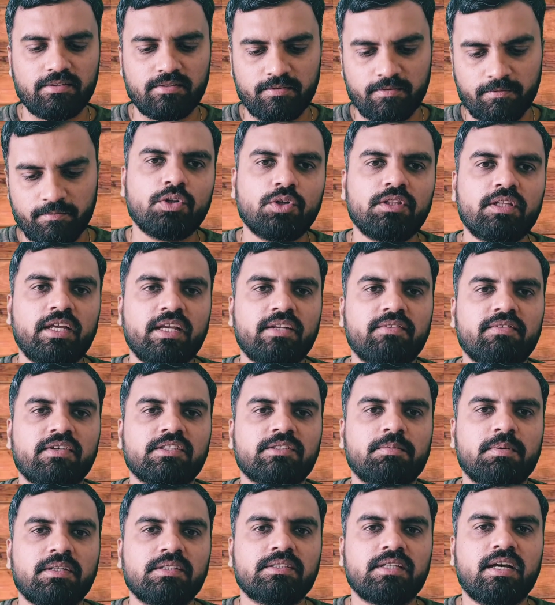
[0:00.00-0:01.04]
in this. Both
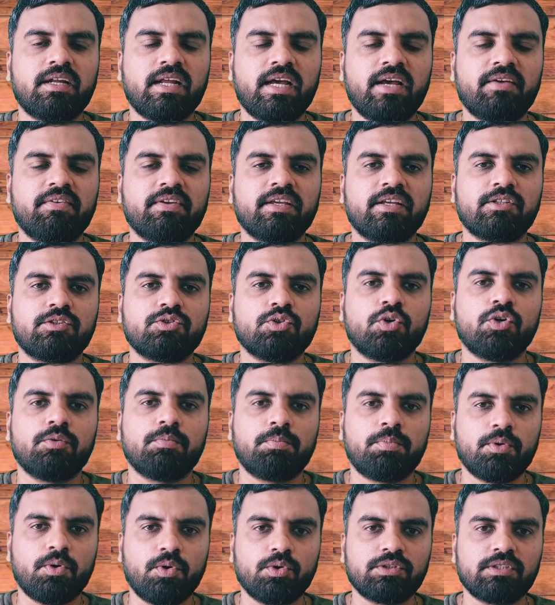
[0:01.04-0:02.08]
the investments are having
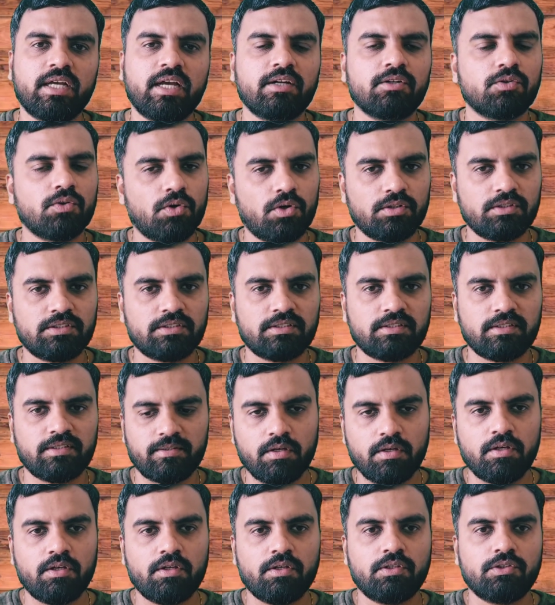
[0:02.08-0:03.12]
its own pros and
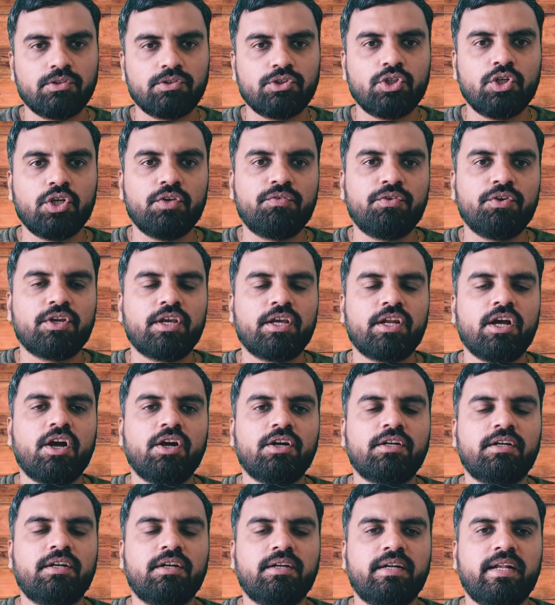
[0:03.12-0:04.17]
cons. So if you
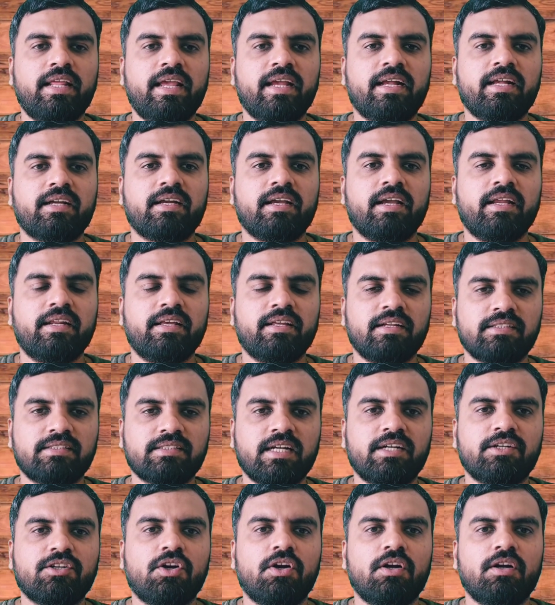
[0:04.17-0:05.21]
cannot take
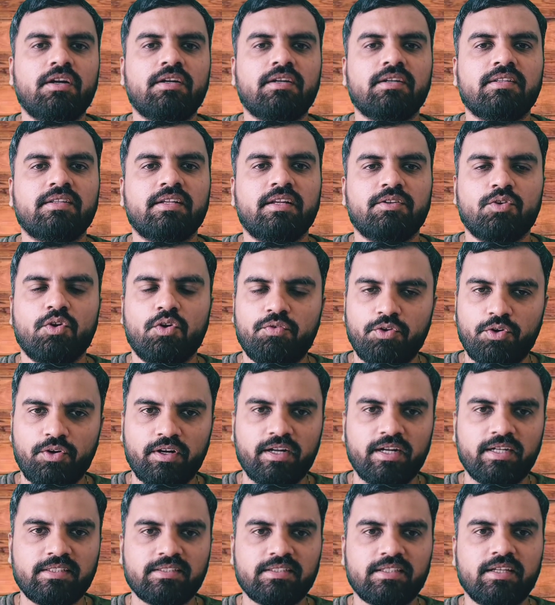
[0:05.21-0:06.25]
any risk at all, then
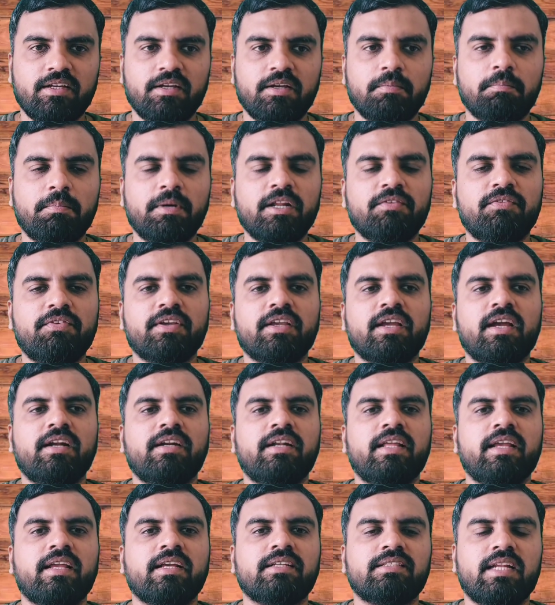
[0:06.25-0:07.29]
go for REITs. But if
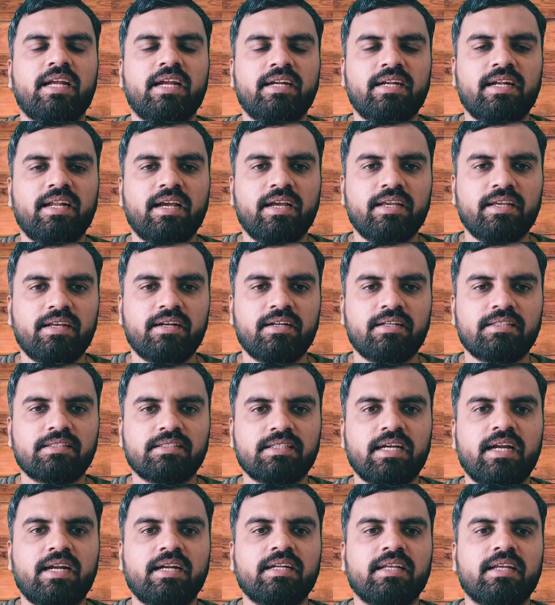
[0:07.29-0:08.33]
you can take a slightly
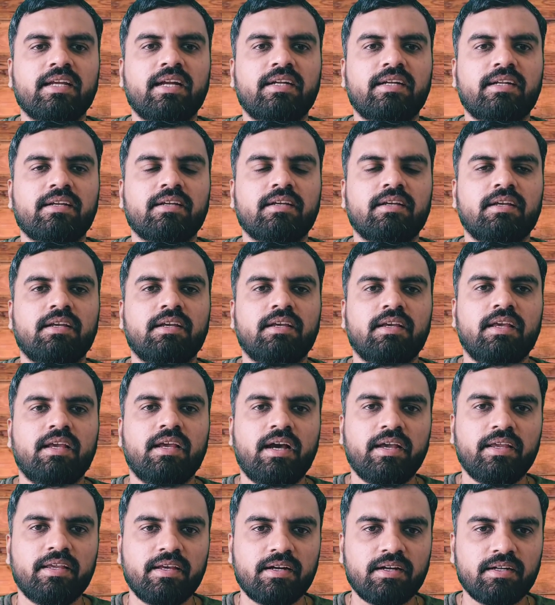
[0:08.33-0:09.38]
higher risk and get
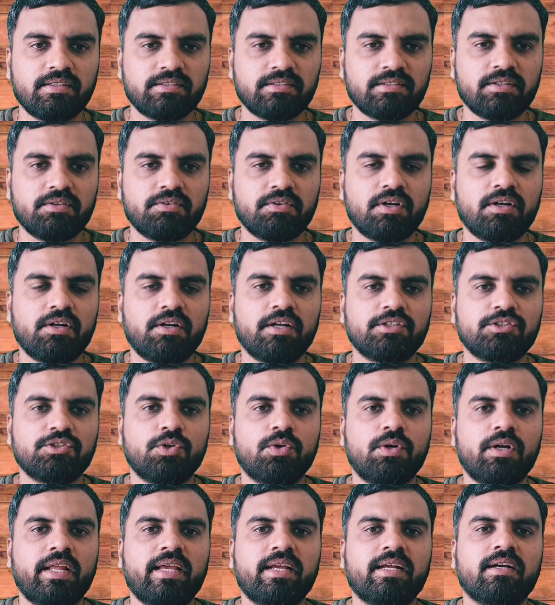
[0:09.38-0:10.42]
a higher risk
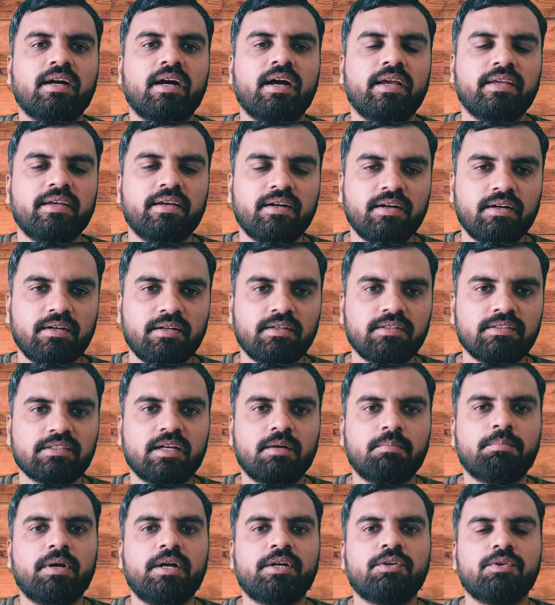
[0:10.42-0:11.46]
reward ratio, like higher
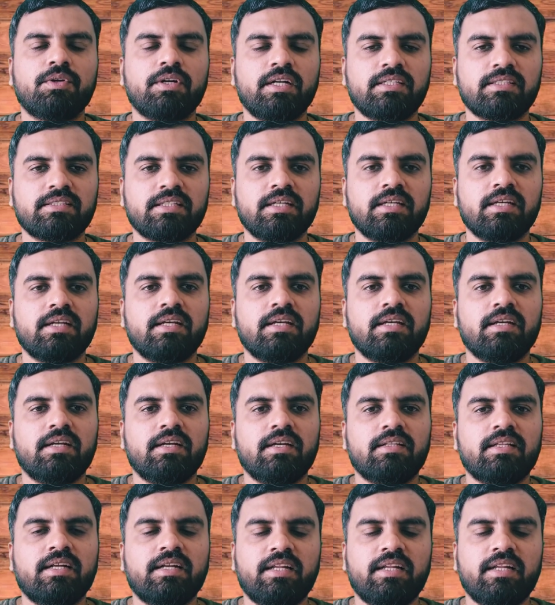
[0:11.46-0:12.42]
returns compared to REITs,